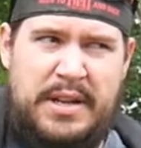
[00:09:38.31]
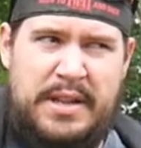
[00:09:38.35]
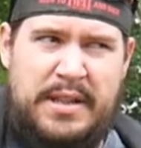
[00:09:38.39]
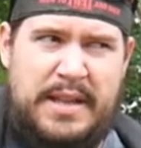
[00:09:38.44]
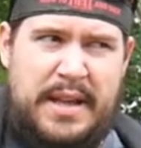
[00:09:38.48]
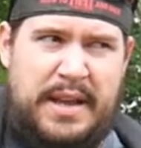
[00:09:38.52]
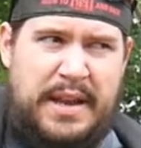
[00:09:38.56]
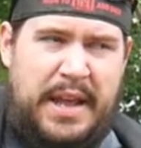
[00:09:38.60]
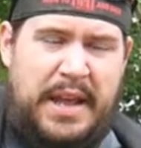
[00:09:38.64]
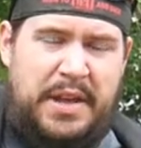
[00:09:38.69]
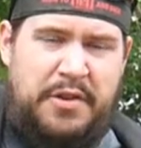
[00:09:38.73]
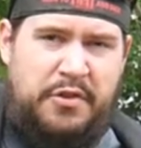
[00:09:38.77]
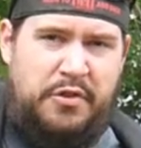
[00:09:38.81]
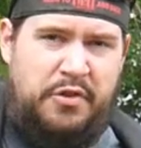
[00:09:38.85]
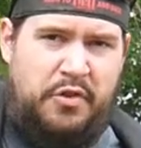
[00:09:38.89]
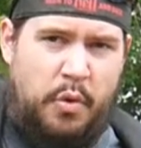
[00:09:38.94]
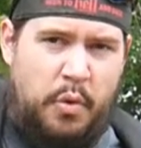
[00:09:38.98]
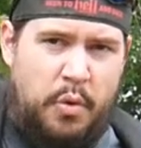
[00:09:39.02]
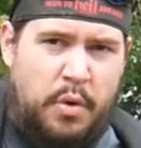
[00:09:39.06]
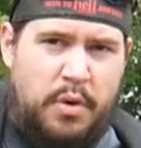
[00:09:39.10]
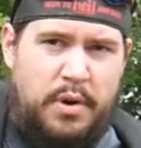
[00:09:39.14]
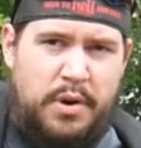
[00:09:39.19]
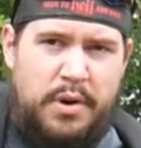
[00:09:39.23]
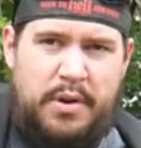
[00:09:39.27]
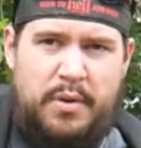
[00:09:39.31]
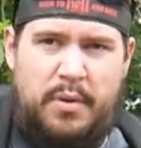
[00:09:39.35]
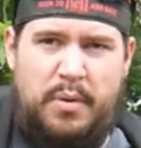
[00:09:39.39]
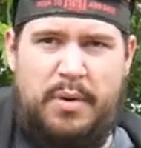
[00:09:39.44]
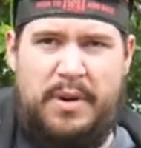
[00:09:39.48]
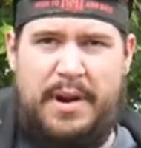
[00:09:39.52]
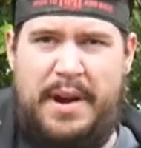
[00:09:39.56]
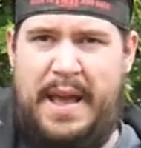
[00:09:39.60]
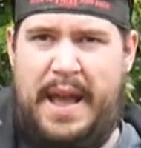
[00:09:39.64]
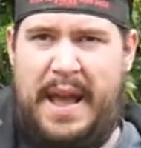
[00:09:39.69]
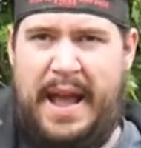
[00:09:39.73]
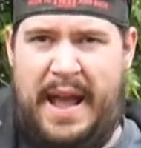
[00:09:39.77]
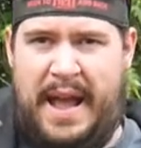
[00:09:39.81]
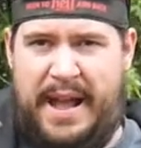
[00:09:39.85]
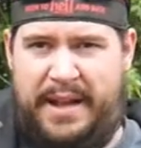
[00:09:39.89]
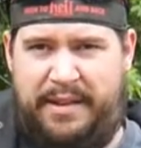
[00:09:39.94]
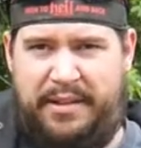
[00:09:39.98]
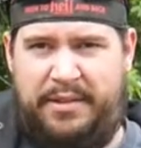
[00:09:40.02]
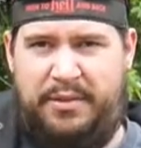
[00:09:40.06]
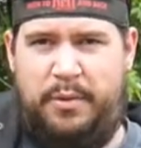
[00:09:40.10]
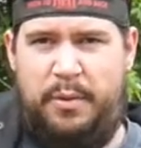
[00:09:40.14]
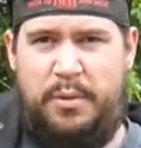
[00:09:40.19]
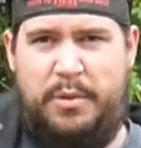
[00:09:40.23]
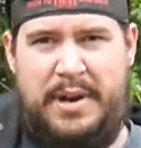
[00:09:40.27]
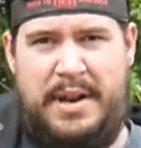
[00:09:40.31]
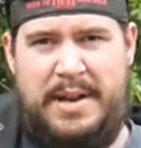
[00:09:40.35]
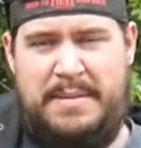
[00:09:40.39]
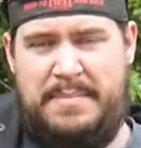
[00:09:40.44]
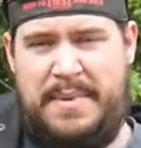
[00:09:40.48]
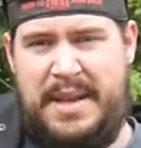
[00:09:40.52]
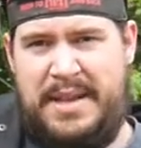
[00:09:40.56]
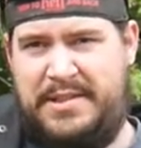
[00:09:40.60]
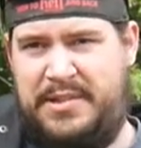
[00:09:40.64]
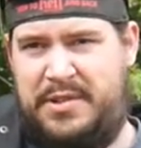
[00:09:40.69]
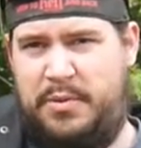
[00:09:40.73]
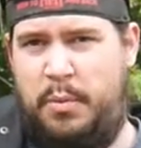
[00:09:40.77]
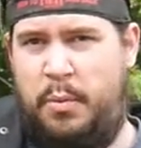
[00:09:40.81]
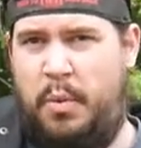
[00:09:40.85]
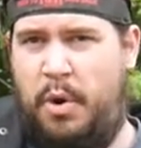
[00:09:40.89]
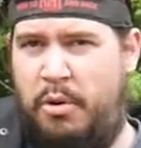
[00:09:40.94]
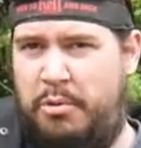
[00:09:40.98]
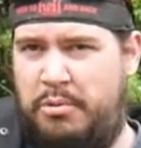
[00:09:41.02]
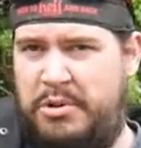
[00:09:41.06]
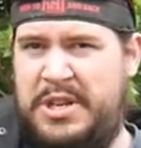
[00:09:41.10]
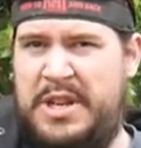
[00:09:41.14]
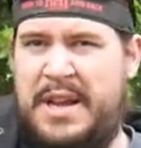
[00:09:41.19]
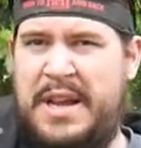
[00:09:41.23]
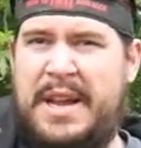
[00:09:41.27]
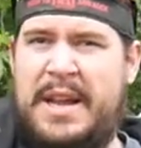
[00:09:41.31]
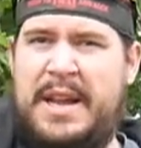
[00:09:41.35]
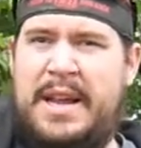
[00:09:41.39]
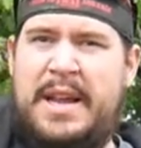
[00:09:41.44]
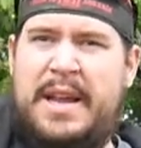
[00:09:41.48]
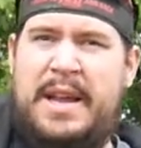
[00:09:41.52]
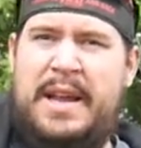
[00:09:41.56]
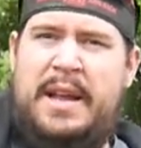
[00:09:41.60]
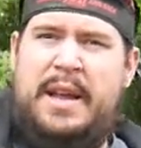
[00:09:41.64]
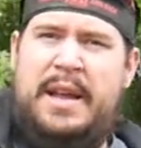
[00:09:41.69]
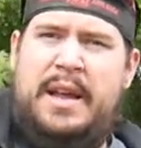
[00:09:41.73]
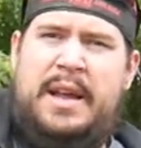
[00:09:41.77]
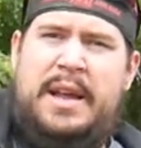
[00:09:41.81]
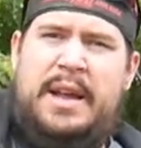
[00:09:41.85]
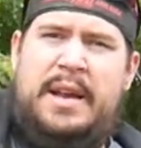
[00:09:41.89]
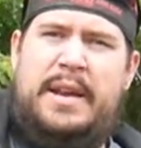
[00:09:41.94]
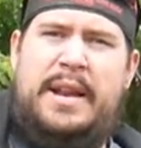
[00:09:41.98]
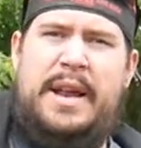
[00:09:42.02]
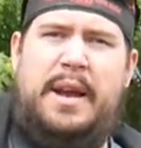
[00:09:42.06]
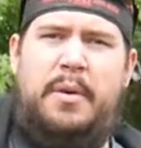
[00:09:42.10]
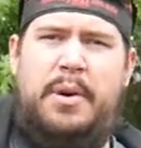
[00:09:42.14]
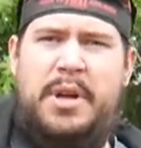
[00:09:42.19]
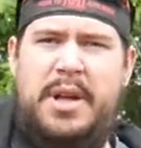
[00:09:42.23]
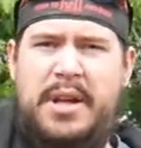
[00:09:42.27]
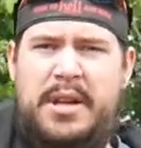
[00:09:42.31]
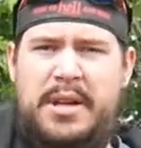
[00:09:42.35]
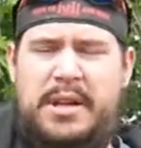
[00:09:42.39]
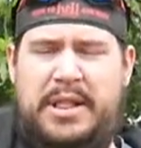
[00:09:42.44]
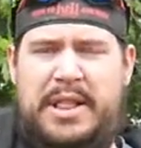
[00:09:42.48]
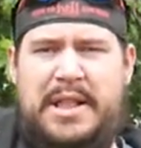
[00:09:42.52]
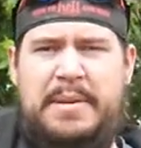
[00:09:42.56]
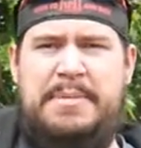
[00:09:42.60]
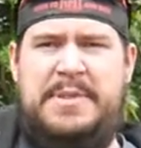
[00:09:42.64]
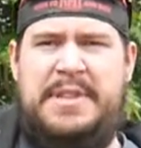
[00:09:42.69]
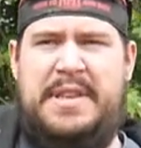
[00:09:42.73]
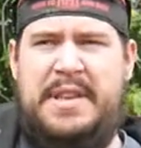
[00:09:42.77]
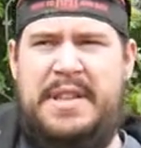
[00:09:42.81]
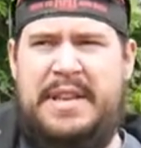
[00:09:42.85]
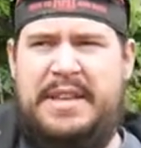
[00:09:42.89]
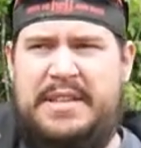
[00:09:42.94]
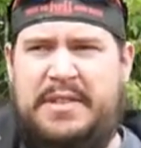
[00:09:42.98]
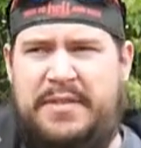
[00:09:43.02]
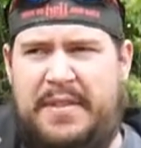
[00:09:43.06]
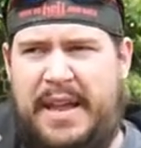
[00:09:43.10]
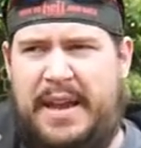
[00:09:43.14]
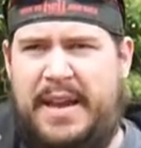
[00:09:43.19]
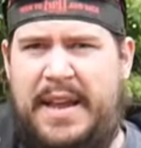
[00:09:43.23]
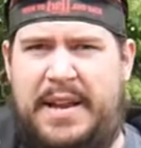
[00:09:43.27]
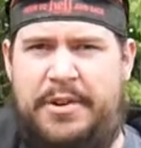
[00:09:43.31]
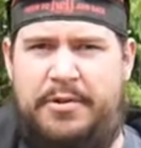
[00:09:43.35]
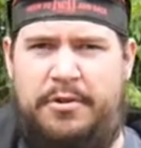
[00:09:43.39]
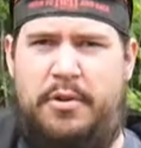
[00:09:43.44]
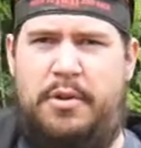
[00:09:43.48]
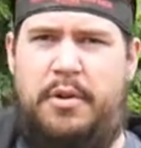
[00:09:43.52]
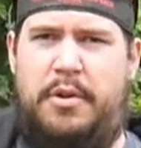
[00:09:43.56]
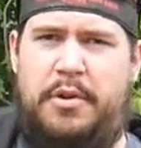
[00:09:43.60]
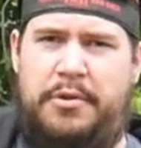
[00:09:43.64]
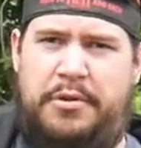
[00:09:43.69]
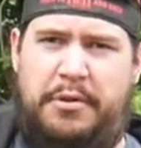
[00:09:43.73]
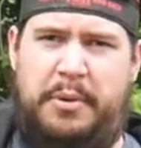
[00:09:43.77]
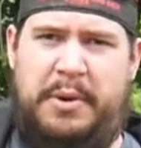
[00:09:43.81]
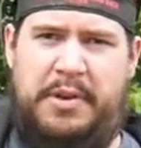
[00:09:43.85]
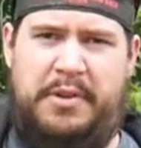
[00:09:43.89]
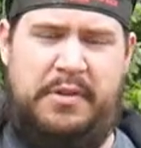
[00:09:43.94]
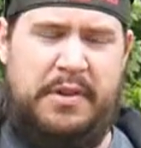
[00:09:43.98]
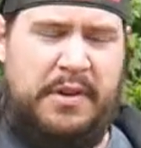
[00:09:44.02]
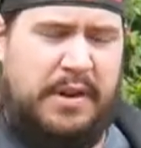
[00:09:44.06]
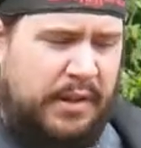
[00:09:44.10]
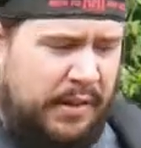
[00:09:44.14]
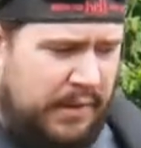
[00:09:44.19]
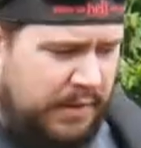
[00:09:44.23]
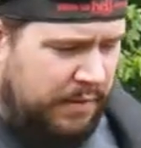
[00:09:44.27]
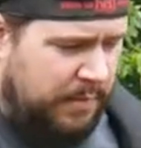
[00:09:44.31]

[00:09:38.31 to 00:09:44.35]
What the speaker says: that a sword or an axe or a mace won't. Now, clubs and things of that nature are also exceedingly